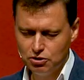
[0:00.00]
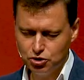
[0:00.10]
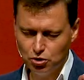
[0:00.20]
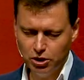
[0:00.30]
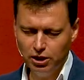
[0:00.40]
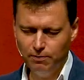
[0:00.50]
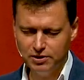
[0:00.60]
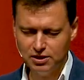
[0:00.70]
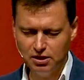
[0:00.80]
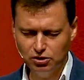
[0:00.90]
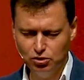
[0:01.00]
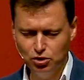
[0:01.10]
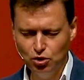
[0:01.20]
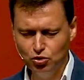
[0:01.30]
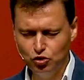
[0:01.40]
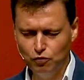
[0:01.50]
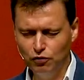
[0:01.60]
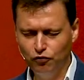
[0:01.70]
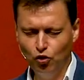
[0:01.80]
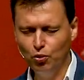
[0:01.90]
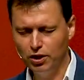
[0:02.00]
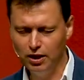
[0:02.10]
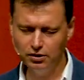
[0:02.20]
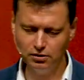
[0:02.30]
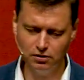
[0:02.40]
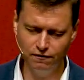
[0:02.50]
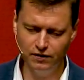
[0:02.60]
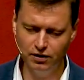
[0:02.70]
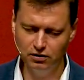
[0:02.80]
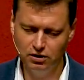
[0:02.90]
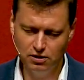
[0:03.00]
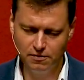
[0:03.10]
So help us get to know you before we enter the valley.